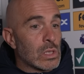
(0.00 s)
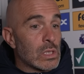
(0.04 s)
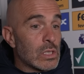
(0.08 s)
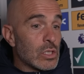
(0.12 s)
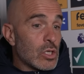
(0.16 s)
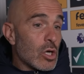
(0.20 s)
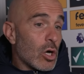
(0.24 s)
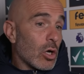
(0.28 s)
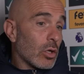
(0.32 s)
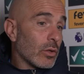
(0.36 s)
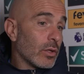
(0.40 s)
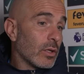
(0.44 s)

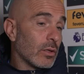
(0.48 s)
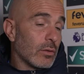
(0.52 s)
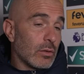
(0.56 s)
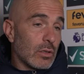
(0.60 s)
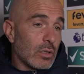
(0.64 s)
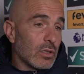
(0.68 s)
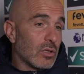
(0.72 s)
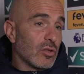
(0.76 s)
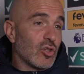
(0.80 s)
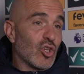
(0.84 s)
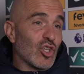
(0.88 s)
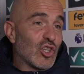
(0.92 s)
No,
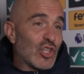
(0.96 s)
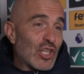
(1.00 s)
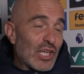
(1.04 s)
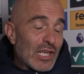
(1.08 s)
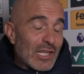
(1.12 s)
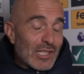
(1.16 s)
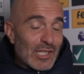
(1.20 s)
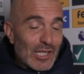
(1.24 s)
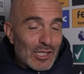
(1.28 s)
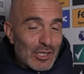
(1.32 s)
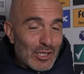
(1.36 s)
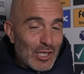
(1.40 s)
the thing
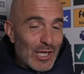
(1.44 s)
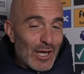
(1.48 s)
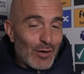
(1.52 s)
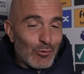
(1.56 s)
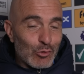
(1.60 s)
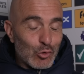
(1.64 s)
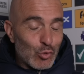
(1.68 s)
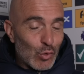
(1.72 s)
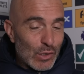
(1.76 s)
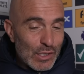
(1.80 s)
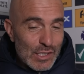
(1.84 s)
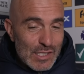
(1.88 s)
that they
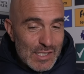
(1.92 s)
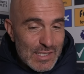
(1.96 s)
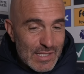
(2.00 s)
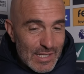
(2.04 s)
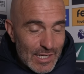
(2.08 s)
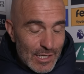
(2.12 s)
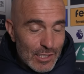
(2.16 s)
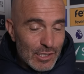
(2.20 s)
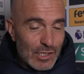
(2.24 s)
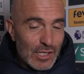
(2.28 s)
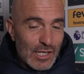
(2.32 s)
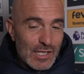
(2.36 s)
have to
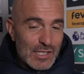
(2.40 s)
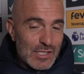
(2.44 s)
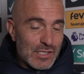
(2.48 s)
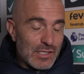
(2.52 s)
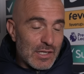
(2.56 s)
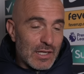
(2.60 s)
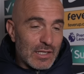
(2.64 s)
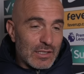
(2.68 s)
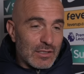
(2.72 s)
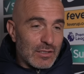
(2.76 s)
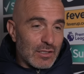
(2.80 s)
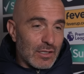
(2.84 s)
understand is
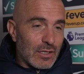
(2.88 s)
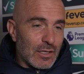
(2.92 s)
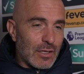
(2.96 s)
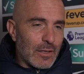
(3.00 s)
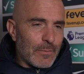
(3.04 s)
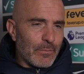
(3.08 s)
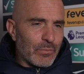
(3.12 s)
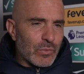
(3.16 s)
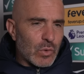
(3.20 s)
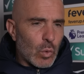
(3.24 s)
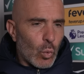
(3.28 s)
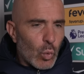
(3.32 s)

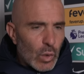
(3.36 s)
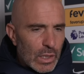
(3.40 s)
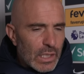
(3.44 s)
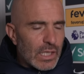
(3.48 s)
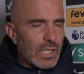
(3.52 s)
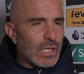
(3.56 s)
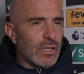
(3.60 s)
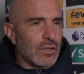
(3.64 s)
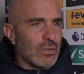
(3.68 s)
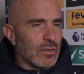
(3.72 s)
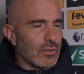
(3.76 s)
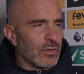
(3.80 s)
that we
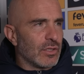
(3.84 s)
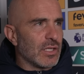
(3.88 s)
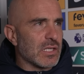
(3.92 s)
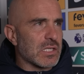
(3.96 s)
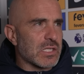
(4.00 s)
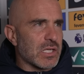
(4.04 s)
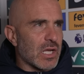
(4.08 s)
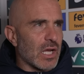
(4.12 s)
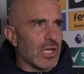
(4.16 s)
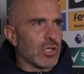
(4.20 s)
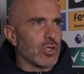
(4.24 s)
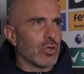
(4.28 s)
need
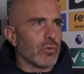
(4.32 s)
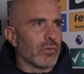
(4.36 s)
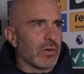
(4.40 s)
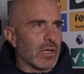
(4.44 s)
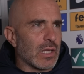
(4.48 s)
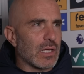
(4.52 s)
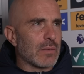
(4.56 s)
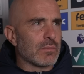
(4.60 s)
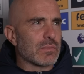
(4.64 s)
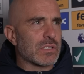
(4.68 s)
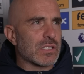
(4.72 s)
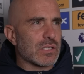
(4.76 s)
these kind of
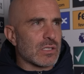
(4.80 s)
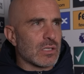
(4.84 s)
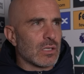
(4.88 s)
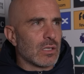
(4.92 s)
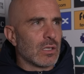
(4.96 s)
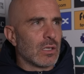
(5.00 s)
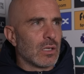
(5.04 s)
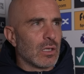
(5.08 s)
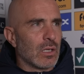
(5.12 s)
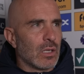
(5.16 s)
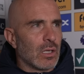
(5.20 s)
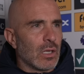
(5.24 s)
games
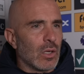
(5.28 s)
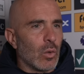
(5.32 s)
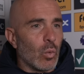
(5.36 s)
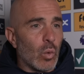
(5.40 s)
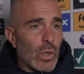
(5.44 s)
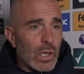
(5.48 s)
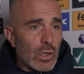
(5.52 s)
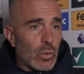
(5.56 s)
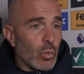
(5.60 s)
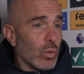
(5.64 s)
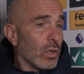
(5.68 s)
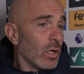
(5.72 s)

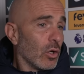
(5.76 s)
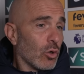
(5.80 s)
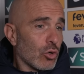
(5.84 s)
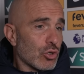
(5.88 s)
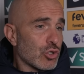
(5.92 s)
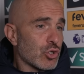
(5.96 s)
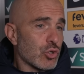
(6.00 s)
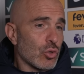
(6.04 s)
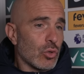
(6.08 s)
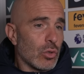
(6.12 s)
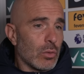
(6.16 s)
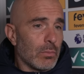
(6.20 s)
where we
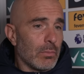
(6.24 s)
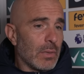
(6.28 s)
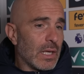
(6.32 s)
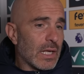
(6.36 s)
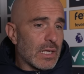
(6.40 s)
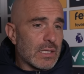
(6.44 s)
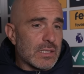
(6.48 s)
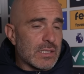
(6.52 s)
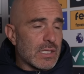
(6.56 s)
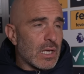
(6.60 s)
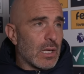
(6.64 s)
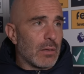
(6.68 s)
also
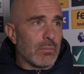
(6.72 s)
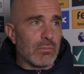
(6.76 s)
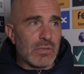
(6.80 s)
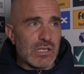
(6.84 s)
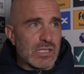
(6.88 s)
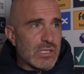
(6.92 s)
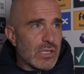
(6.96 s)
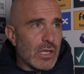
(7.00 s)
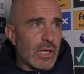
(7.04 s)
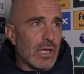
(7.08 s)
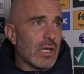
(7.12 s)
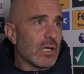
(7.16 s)
make some
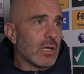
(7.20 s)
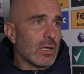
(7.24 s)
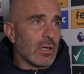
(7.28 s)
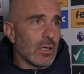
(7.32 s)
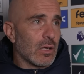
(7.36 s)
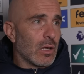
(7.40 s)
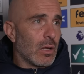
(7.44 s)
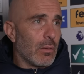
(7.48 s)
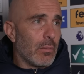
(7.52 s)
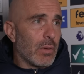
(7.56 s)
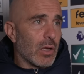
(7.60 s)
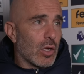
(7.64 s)
mistake,
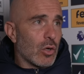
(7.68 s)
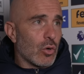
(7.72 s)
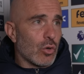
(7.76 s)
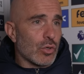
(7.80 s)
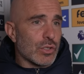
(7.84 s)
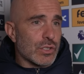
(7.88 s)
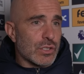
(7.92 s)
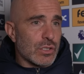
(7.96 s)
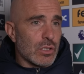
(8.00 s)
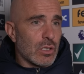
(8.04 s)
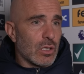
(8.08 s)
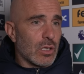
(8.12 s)

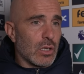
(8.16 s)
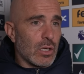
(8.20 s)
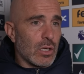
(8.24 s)
because